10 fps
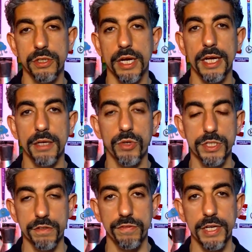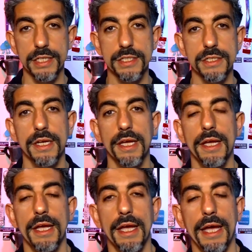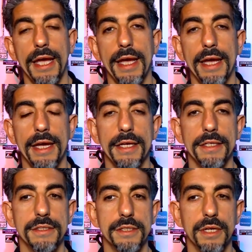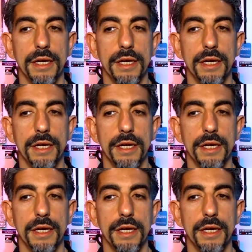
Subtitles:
item wasn't fixed, and